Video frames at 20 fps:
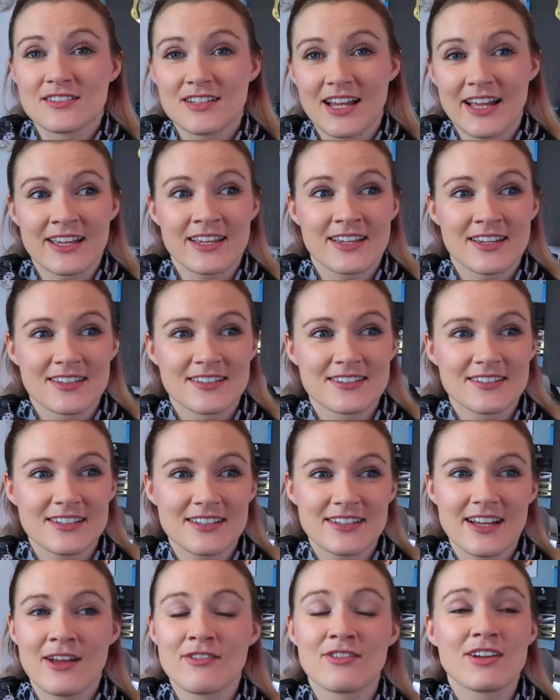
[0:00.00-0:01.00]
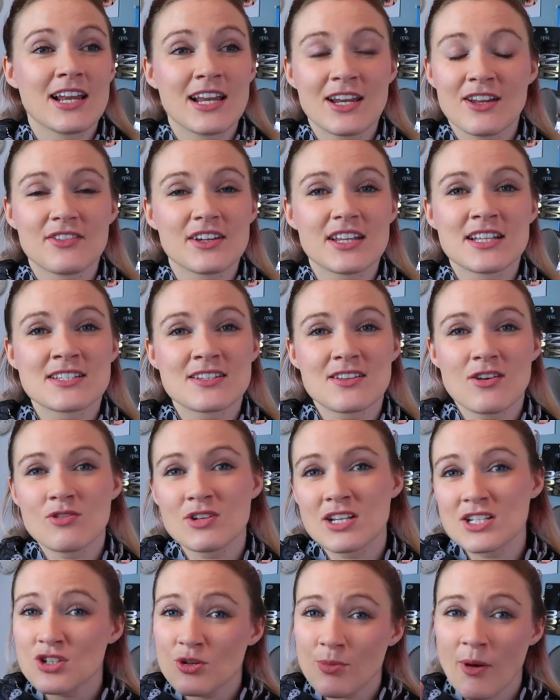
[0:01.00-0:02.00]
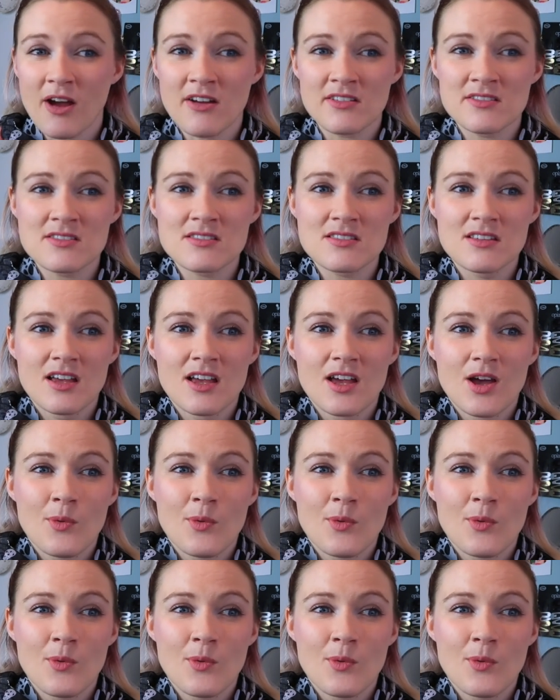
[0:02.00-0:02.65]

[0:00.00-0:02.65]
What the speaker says: Like, I really love it. It's only £2,